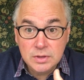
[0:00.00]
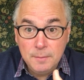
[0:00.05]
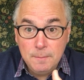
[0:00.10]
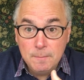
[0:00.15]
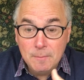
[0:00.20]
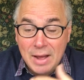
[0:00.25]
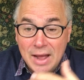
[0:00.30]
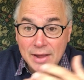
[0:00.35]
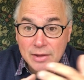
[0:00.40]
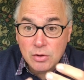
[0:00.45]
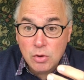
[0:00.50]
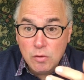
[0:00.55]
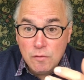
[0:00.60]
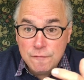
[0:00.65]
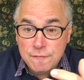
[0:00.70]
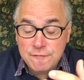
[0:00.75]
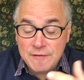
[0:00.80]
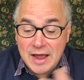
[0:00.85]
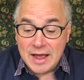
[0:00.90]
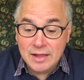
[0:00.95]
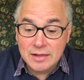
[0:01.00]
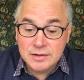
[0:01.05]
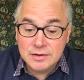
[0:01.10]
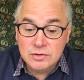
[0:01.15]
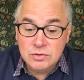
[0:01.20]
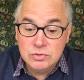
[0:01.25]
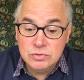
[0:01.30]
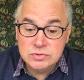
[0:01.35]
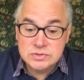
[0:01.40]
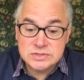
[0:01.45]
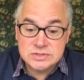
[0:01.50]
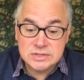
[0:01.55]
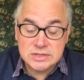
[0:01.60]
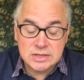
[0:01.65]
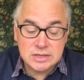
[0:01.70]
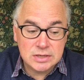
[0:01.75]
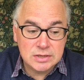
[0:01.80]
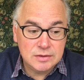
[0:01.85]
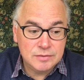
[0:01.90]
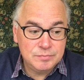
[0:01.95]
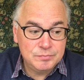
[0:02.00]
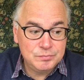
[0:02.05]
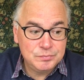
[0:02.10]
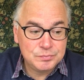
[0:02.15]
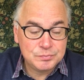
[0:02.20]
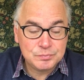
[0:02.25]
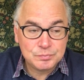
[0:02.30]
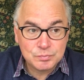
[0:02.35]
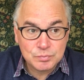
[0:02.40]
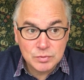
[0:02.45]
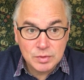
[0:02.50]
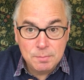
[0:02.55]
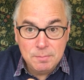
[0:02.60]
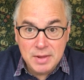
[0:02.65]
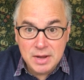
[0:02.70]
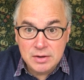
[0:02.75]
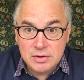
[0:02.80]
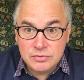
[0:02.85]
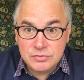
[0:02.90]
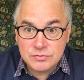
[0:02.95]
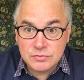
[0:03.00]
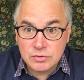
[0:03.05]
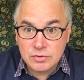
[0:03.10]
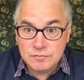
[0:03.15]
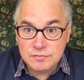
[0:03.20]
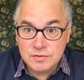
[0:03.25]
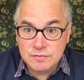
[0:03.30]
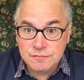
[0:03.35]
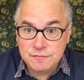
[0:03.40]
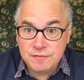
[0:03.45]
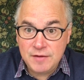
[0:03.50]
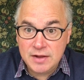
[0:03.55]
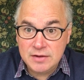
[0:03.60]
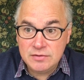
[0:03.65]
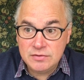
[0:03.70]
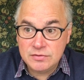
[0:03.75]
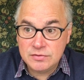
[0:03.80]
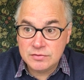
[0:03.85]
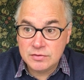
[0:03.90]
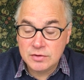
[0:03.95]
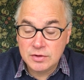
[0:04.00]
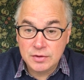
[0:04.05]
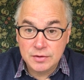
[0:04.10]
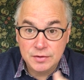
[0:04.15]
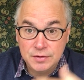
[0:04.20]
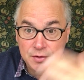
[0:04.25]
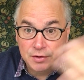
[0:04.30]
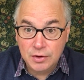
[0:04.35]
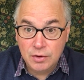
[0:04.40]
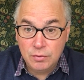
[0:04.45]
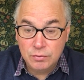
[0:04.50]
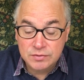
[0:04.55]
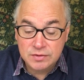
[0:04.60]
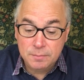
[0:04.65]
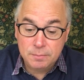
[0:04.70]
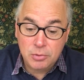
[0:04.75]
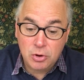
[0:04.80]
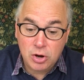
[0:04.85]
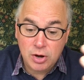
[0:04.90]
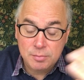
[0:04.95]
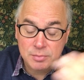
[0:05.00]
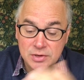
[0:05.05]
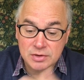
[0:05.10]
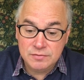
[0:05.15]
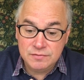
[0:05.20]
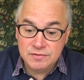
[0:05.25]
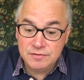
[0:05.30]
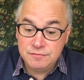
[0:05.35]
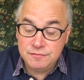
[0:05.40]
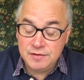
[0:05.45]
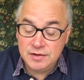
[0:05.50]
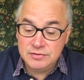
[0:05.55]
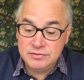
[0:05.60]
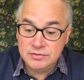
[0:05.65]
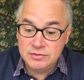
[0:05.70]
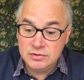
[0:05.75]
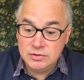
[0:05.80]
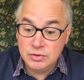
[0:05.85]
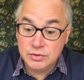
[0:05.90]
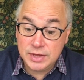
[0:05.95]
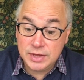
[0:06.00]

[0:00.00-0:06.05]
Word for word: Michael Fallon, who's the Minister of Defense, you know, Department of Defense in the U